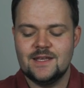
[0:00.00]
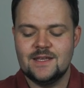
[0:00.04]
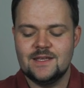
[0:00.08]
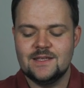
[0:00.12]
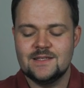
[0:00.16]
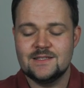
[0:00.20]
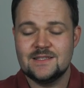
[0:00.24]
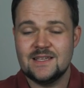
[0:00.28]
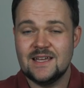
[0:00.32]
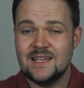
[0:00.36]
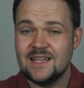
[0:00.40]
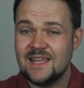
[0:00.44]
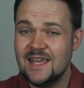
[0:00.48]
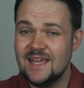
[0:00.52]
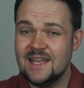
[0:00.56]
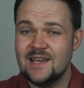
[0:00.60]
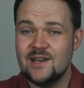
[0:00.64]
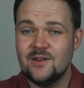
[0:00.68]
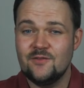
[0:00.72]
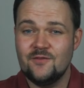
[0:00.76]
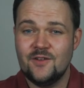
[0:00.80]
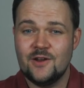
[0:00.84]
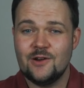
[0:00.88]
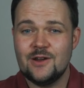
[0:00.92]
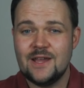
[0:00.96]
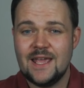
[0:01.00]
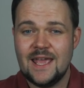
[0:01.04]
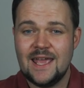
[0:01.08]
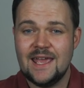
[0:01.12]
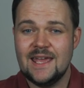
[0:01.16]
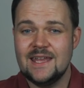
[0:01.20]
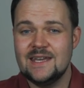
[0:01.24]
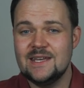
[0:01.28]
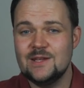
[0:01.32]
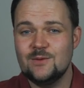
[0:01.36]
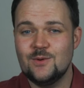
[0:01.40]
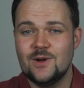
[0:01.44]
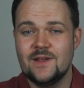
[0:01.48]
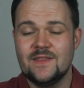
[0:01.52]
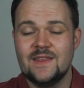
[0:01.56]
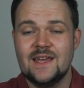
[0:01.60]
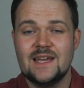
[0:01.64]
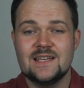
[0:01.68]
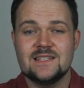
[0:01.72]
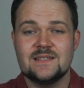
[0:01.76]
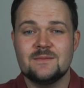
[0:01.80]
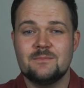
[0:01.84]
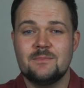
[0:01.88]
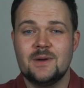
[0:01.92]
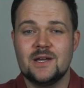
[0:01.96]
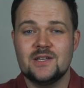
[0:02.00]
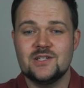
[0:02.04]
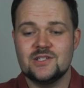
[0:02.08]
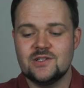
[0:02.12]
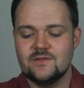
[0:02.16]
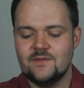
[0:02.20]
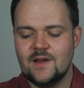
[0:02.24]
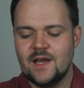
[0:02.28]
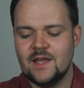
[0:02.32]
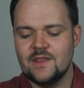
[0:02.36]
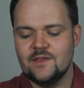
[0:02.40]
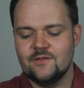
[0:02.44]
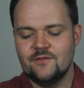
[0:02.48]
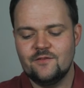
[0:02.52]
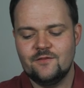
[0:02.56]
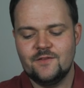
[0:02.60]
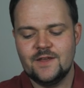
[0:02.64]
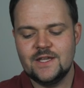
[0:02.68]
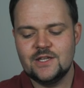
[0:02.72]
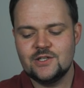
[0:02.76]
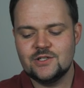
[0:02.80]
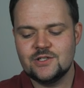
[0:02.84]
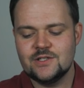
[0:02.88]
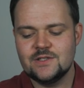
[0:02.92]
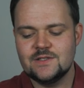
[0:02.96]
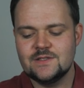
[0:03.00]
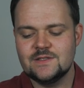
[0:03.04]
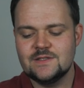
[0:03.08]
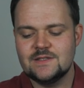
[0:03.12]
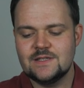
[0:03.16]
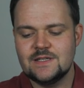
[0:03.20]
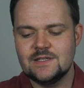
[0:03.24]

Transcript: is, again, a very handy one that has a bunch of other features.